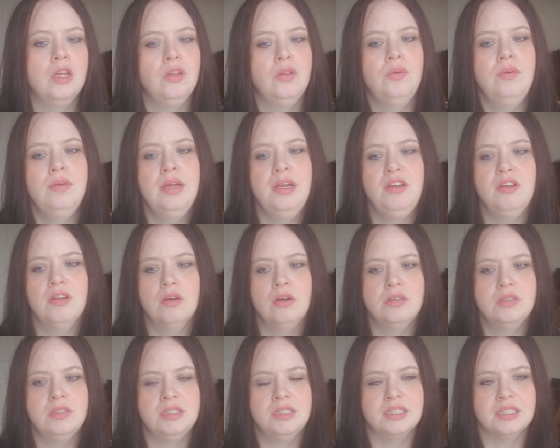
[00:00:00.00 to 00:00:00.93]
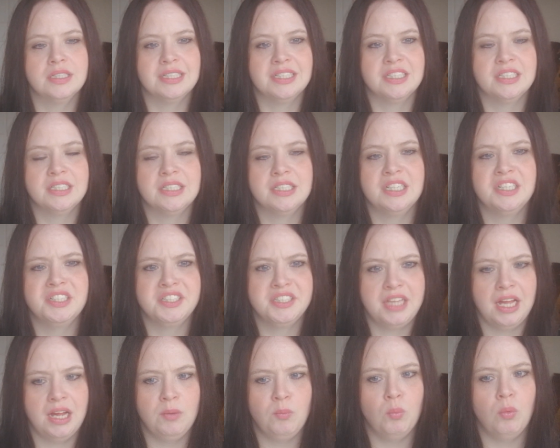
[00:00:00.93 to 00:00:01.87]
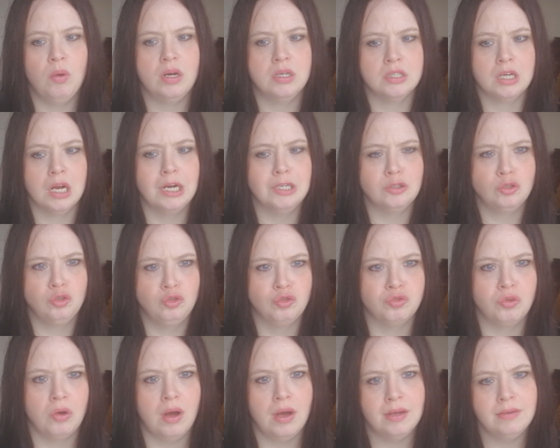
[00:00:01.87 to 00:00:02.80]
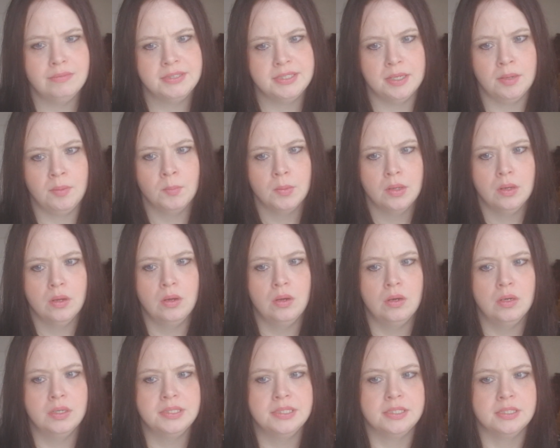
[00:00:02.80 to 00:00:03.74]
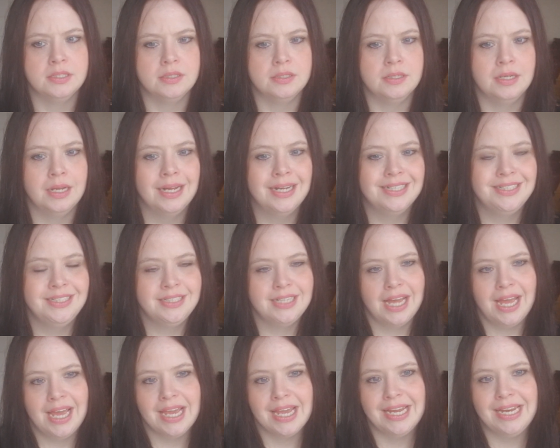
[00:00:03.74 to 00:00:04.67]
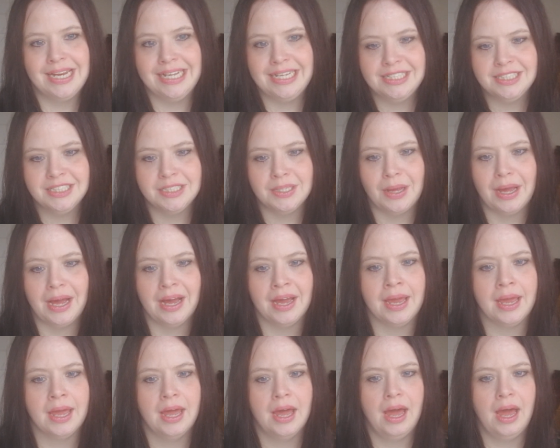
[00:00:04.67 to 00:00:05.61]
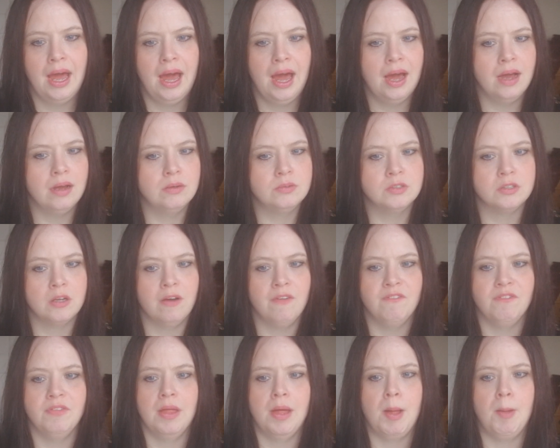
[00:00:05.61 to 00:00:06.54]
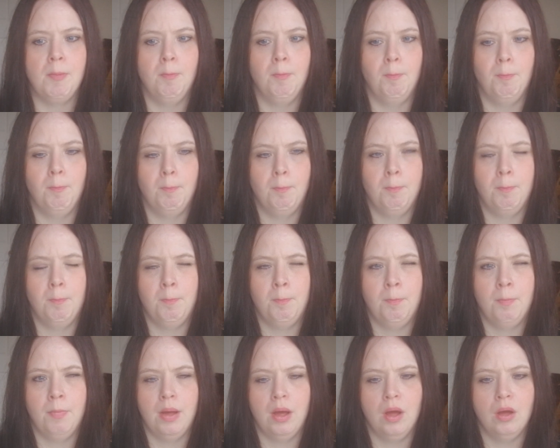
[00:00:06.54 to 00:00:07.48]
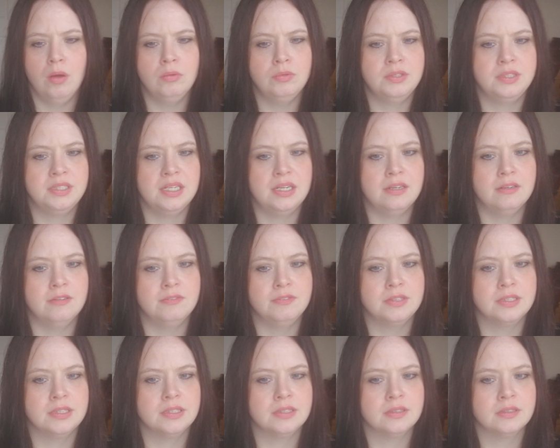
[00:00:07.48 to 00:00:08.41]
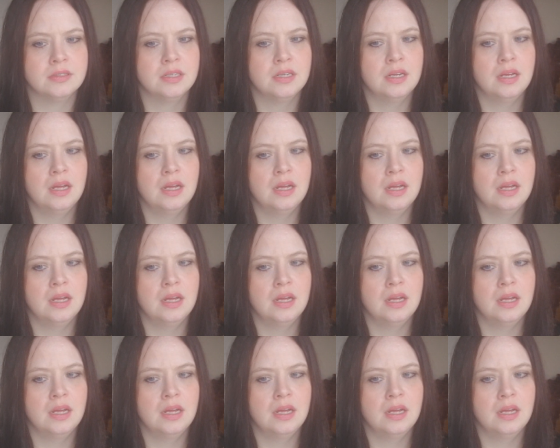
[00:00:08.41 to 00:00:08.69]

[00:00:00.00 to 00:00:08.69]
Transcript: You need to understand what drives a person, taking into account of their motives.